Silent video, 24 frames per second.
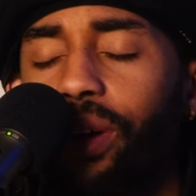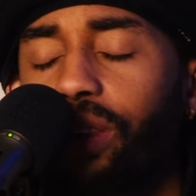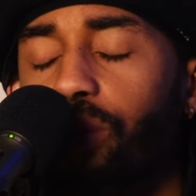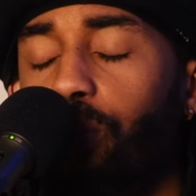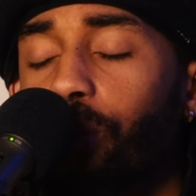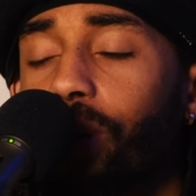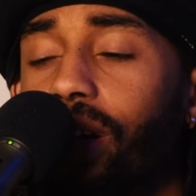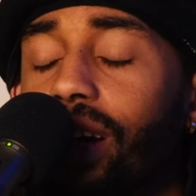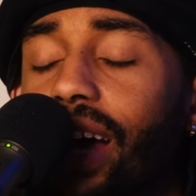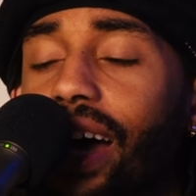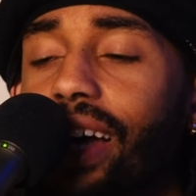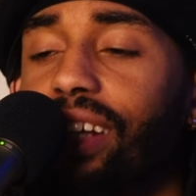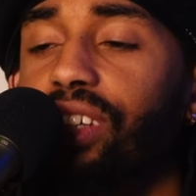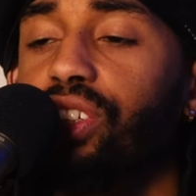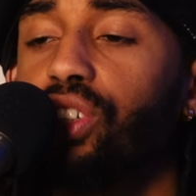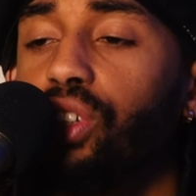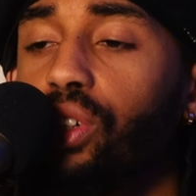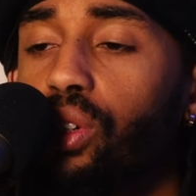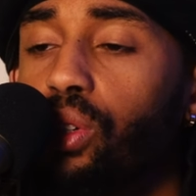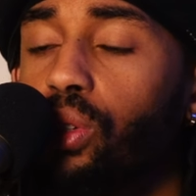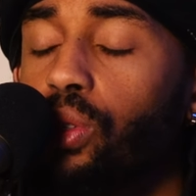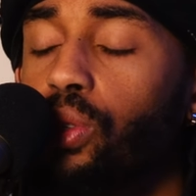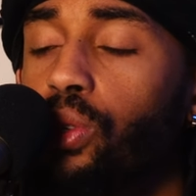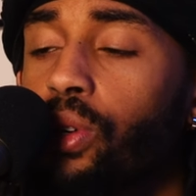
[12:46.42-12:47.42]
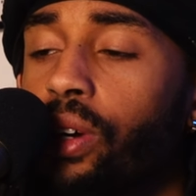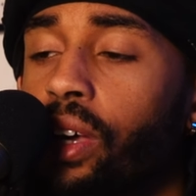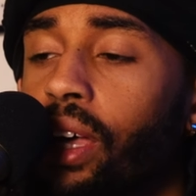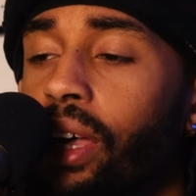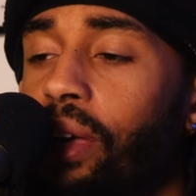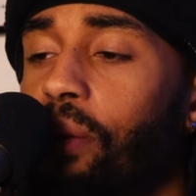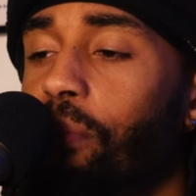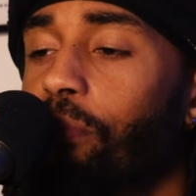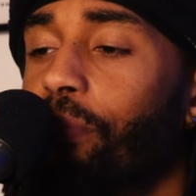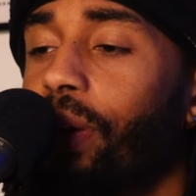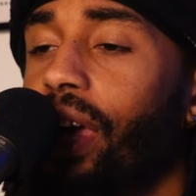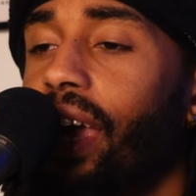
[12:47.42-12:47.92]
what I do,
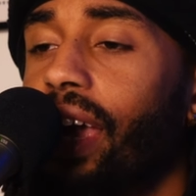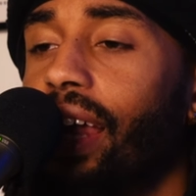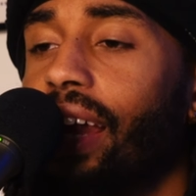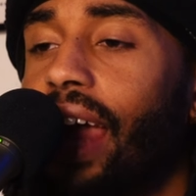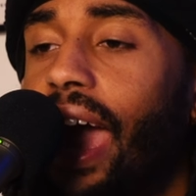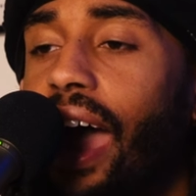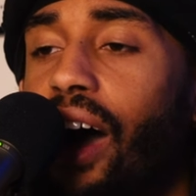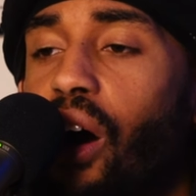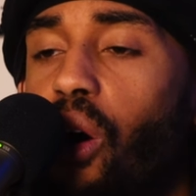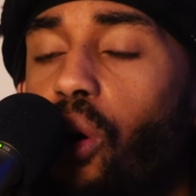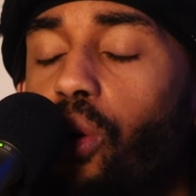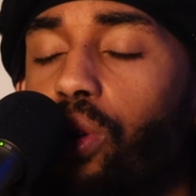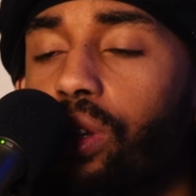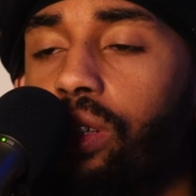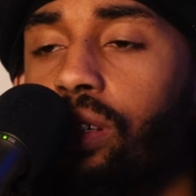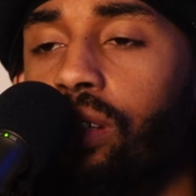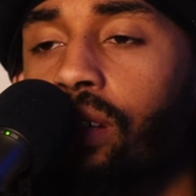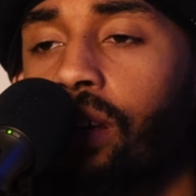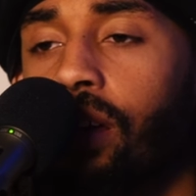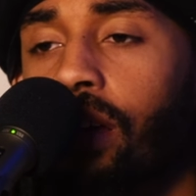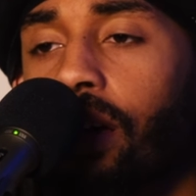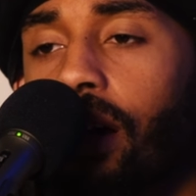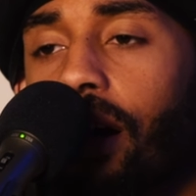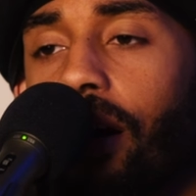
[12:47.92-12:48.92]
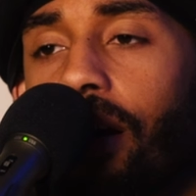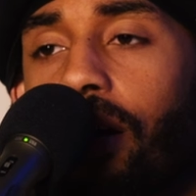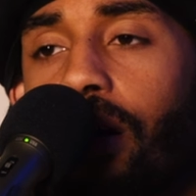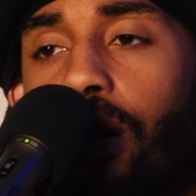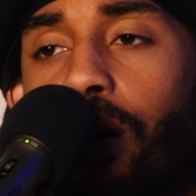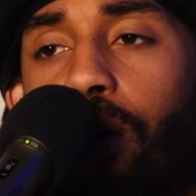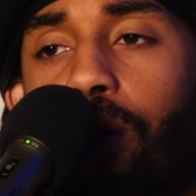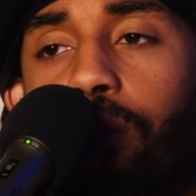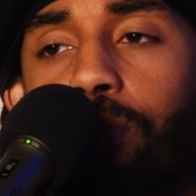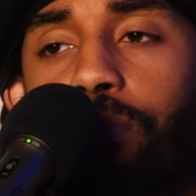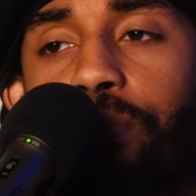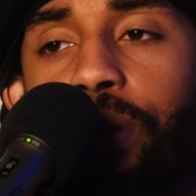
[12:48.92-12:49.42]
being out,
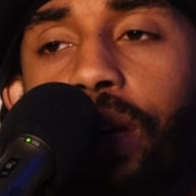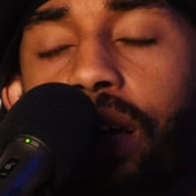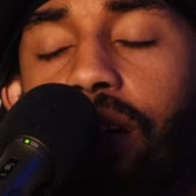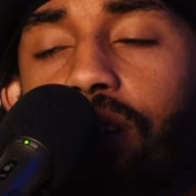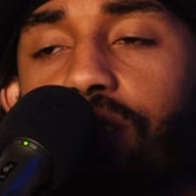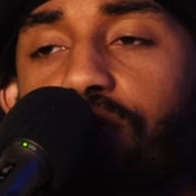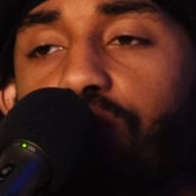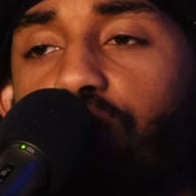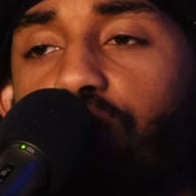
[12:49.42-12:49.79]
being of